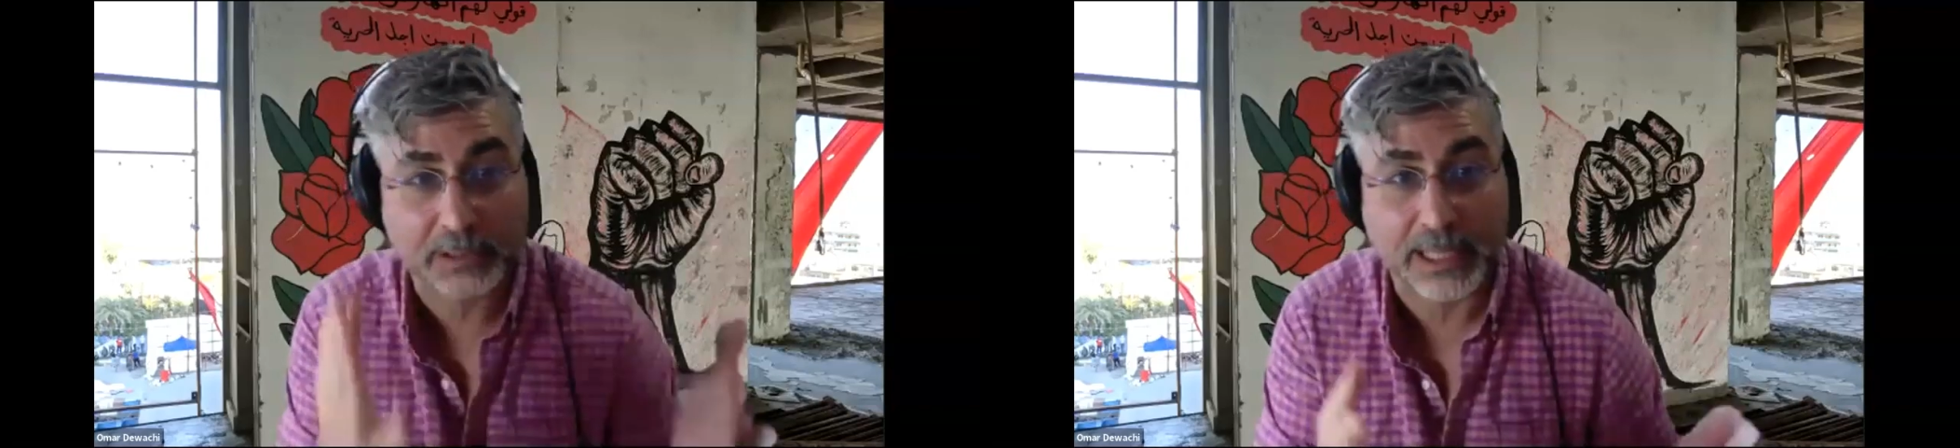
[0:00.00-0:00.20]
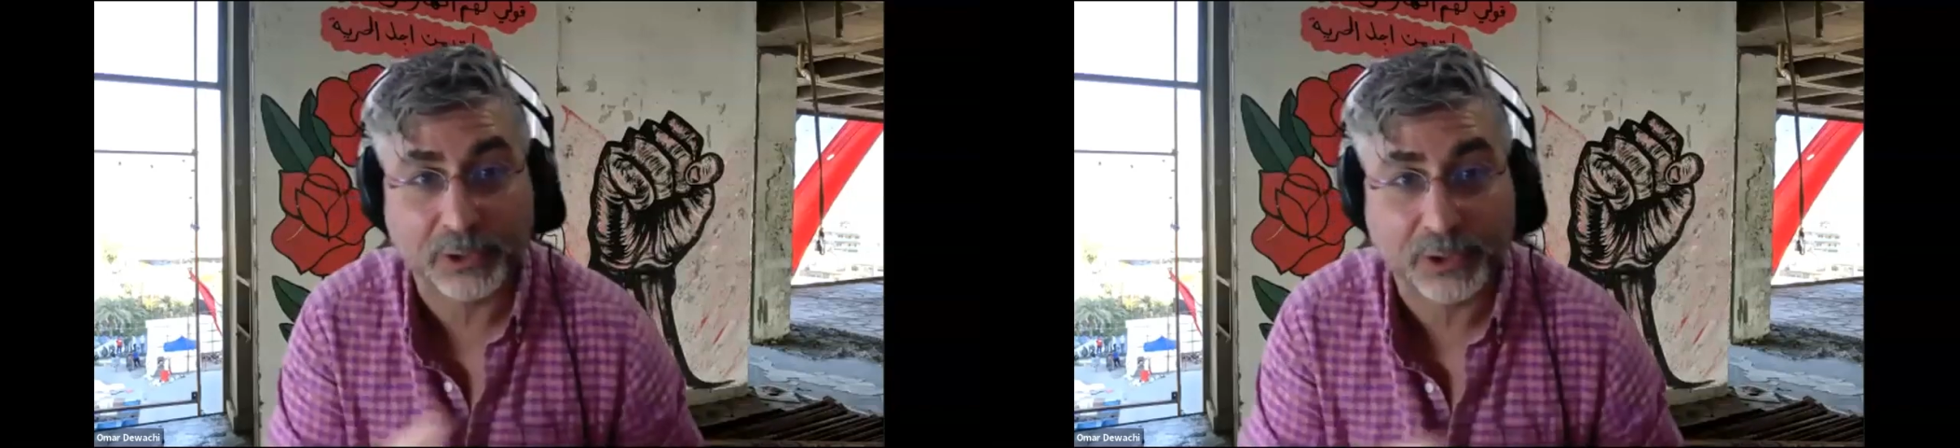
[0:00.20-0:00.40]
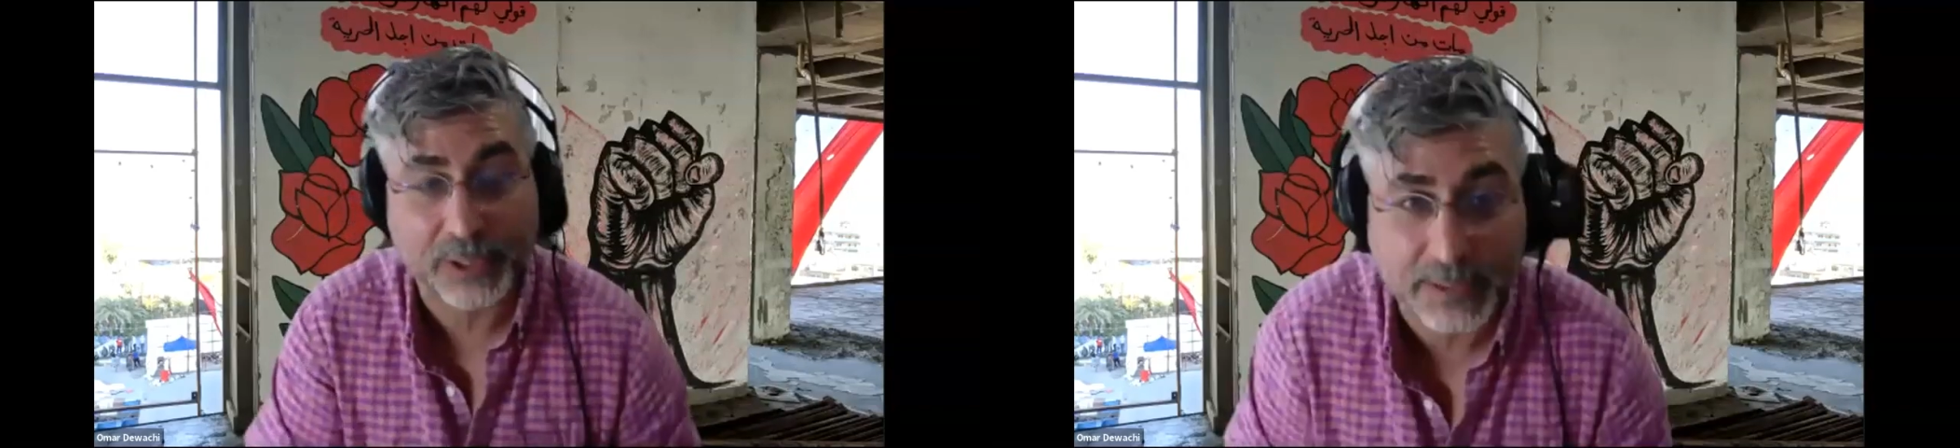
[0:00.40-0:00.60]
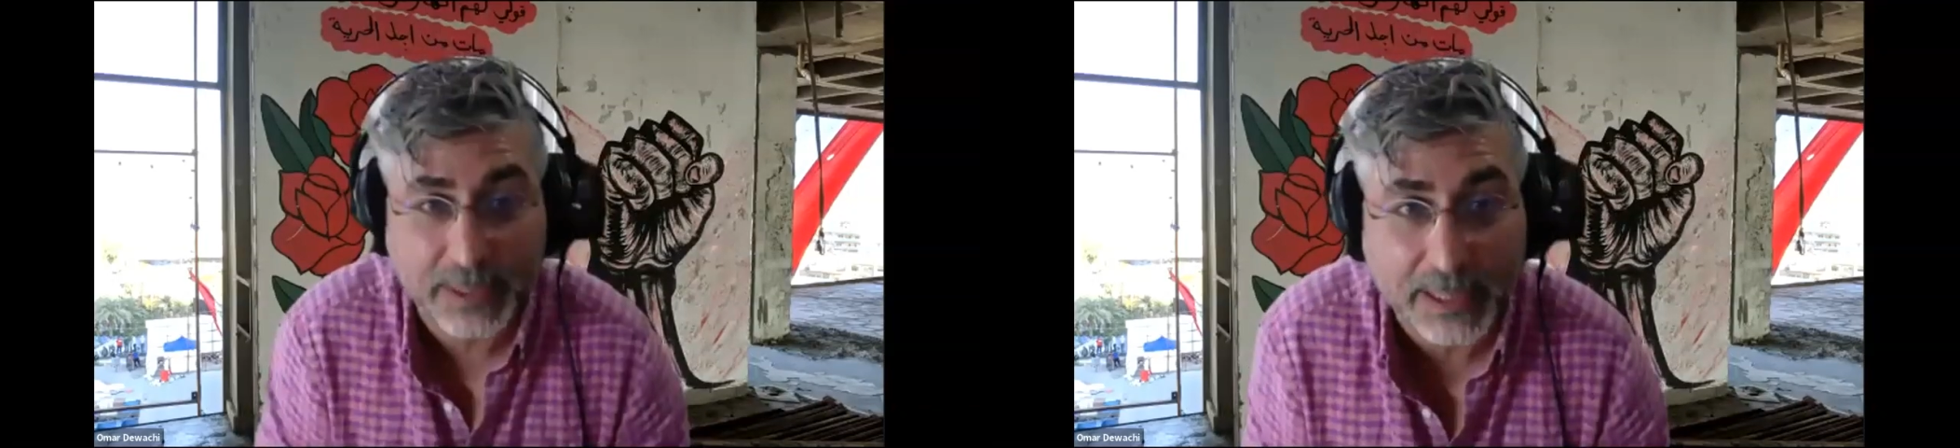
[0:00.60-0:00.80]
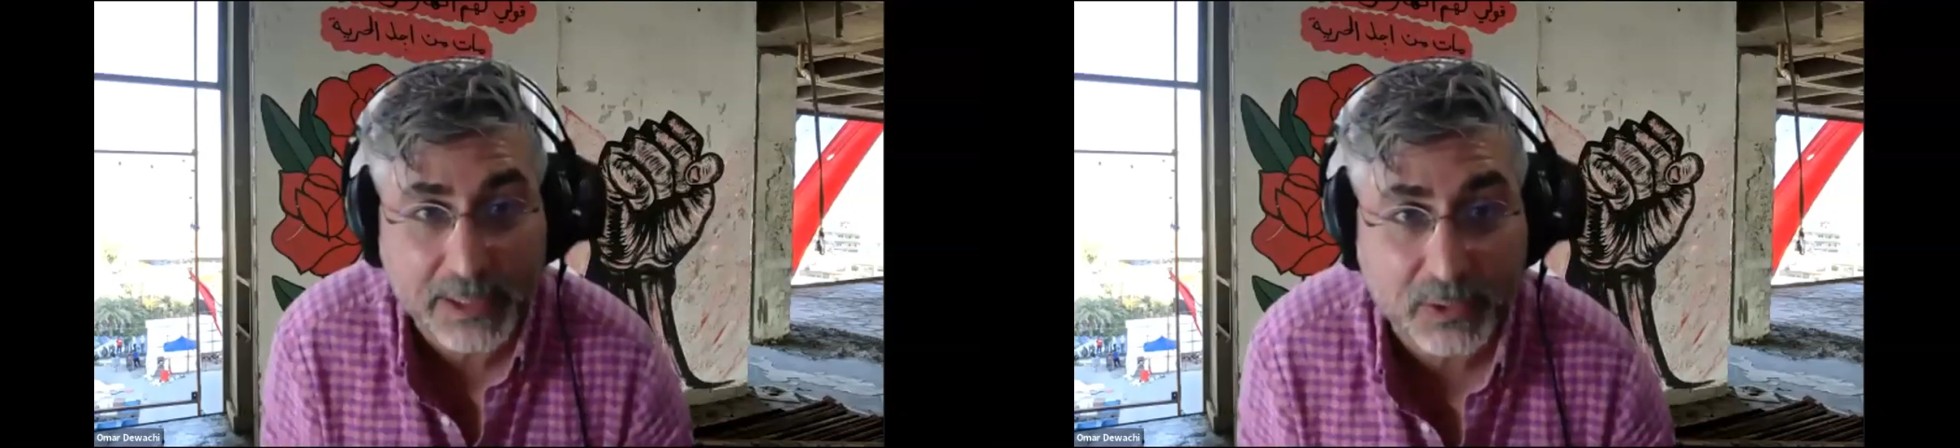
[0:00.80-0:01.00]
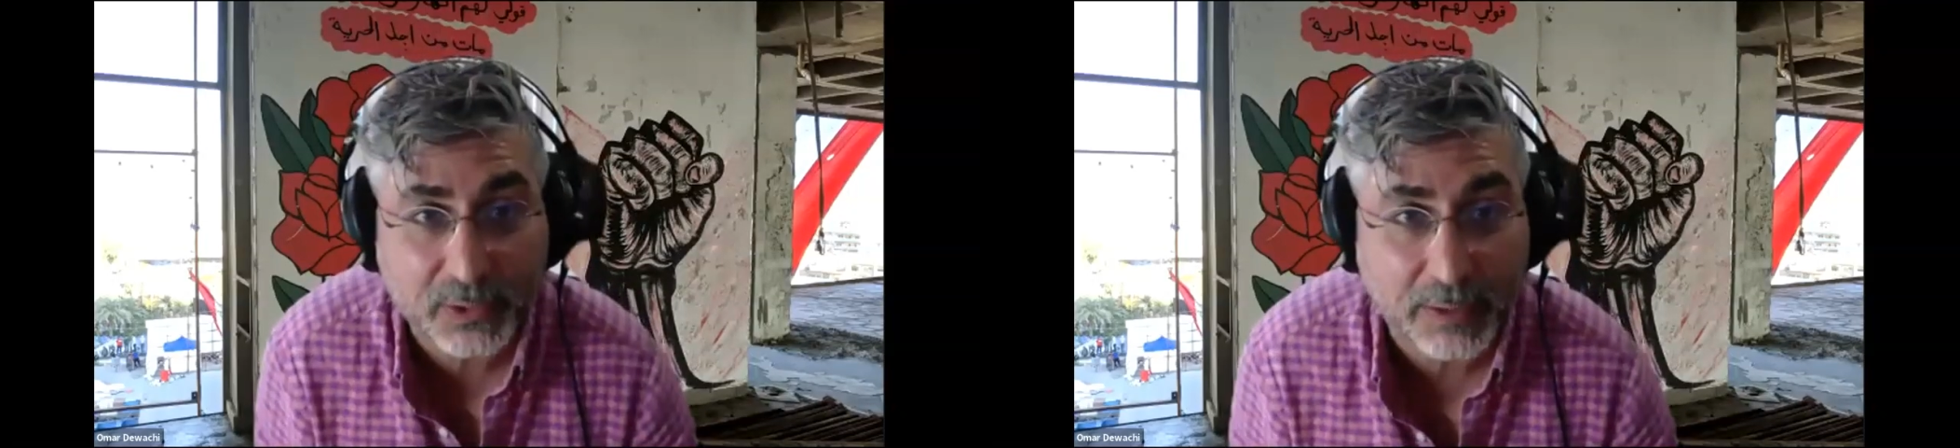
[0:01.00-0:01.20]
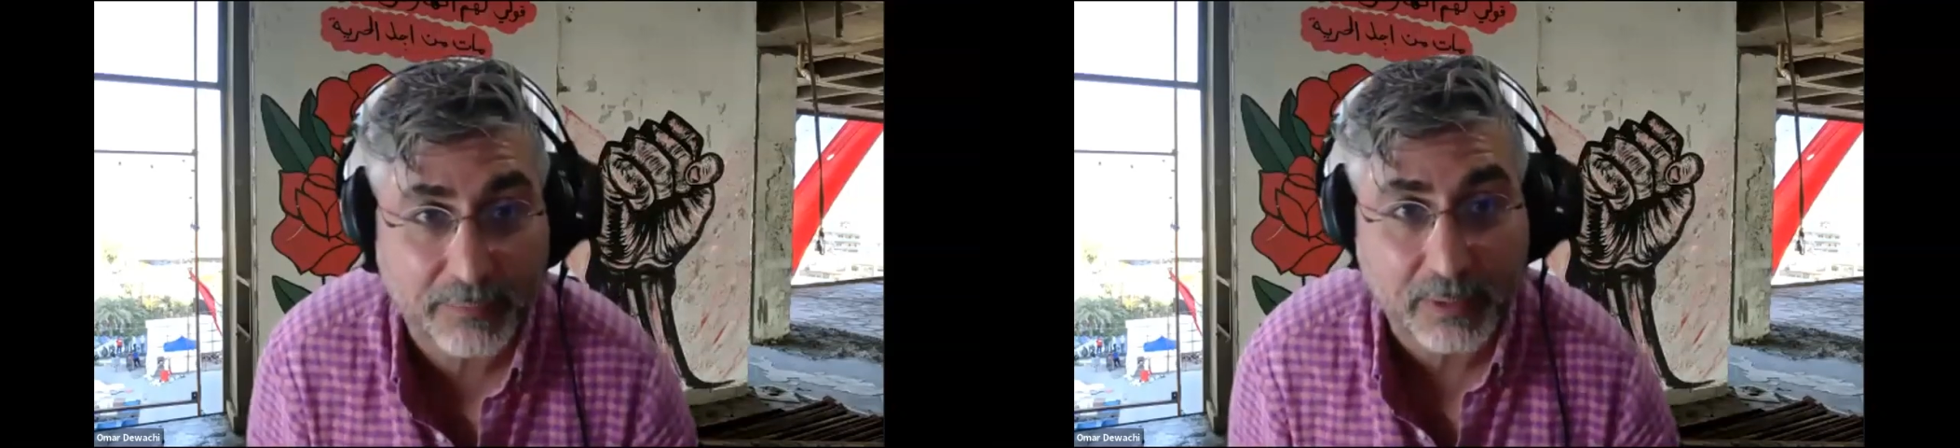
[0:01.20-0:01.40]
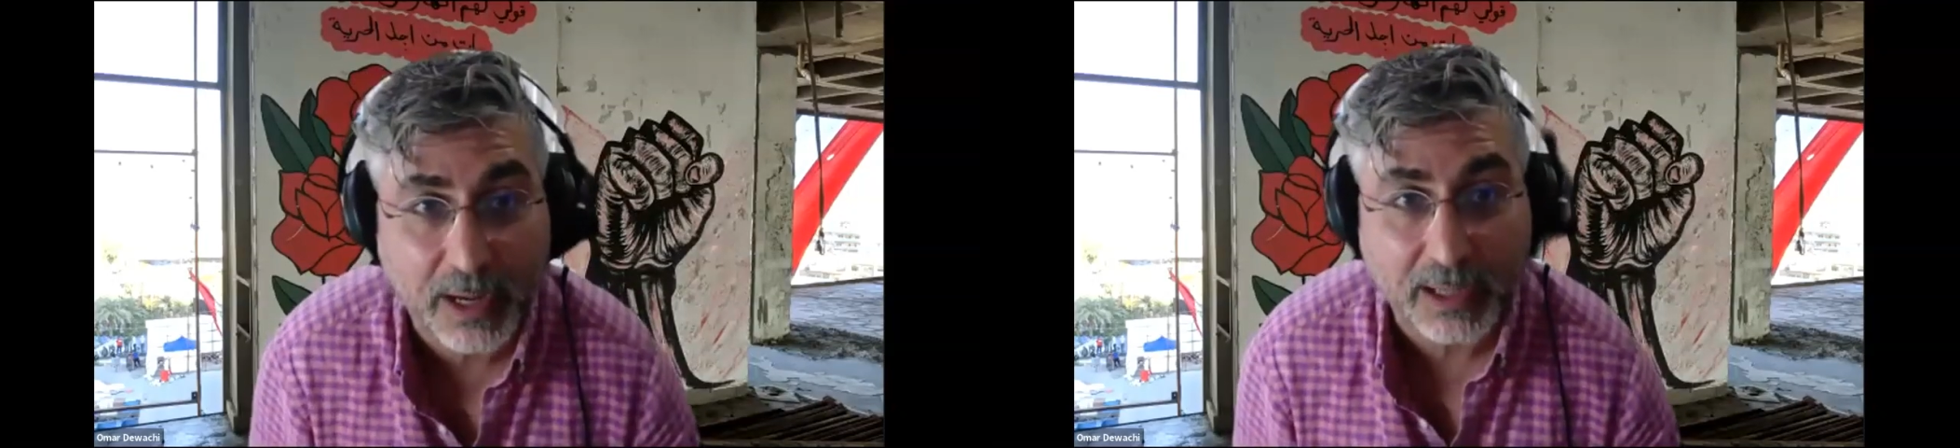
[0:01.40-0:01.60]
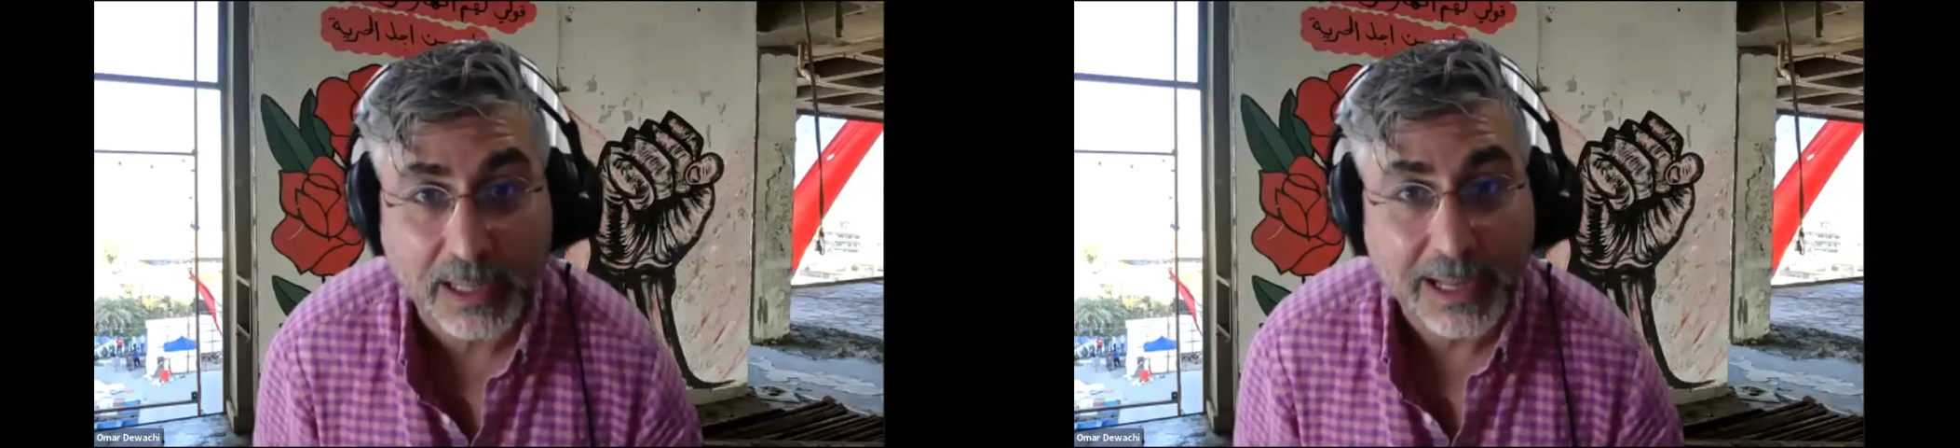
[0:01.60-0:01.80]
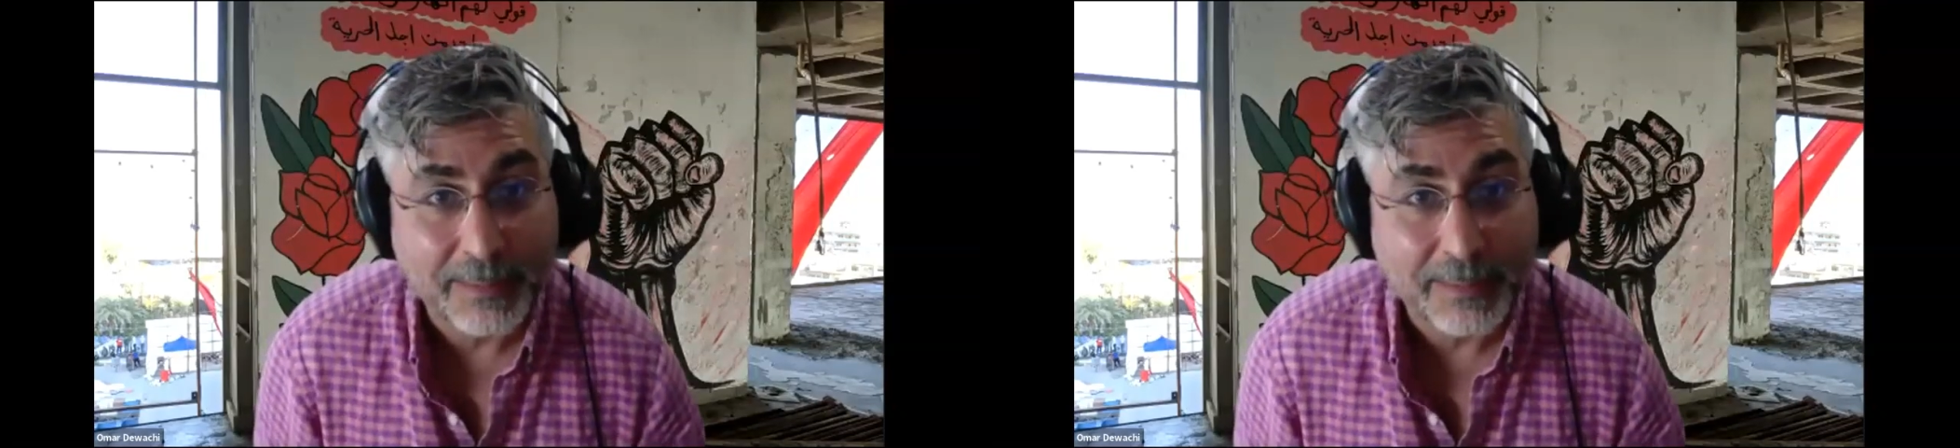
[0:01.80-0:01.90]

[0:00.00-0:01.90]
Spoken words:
tensions in the history of Iraq,